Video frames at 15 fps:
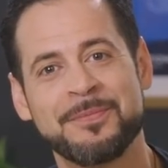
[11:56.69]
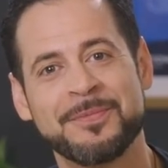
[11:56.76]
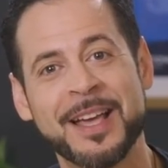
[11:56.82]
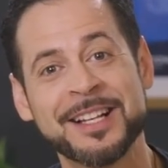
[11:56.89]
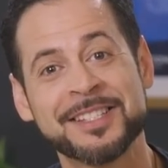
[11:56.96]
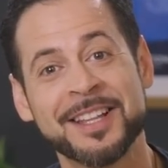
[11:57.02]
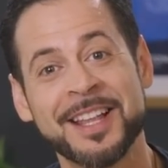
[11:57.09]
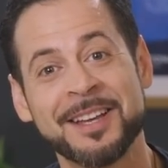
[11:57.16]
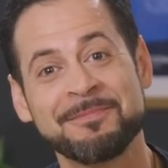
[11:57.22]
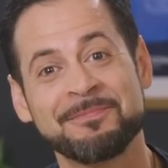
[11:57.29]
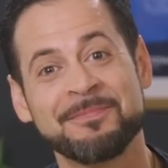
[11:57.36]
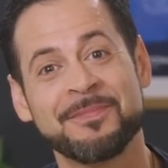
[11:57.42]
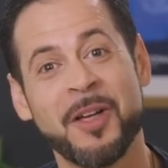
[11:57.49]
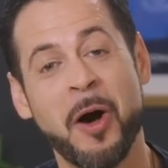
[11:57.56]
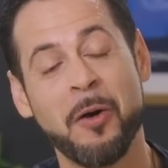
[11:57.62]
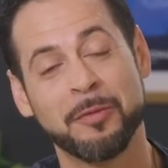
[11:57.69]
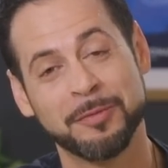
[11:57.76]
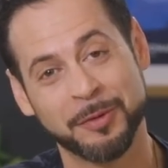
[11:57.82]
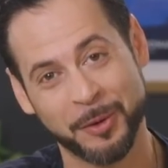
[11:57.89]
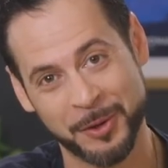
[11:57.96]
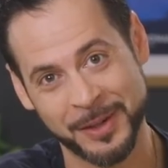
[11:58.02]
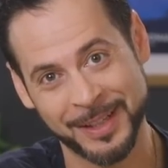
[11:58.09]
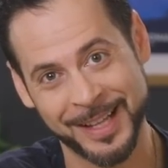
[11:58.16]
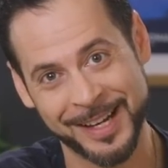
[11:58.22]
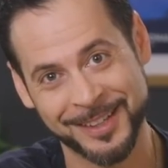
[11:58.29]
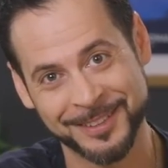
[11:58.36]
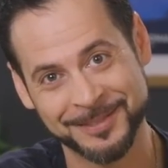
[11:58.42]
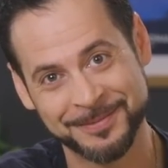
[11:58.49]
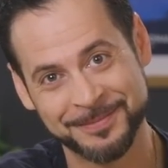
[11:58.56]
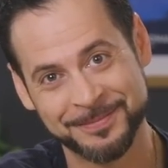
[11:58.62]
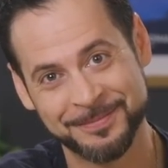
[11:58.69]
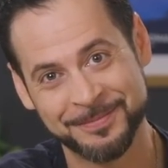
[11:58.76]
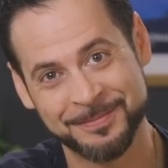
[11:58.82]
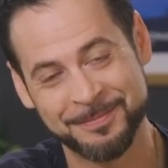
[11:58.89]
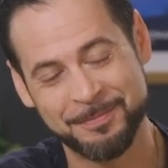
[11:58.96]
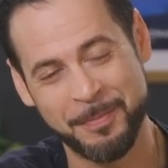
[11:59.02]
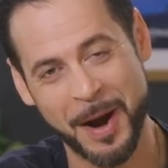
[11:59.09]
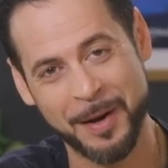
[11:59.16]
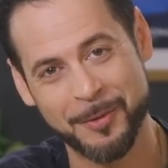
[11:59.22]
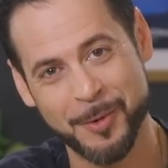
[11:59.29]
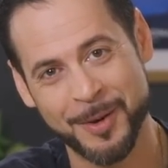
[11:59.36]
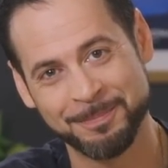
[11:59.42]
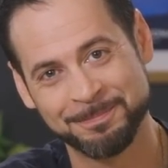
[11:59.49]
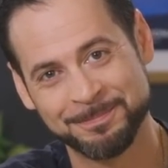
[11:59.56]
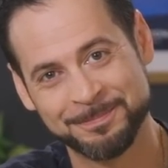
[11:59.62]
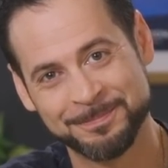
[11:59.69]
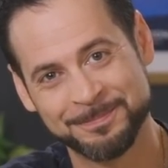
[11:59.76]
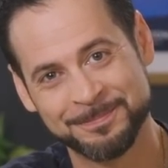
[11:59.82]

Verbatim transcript: Thanks a lot. I'll Phlearn you later. Bye, everyone.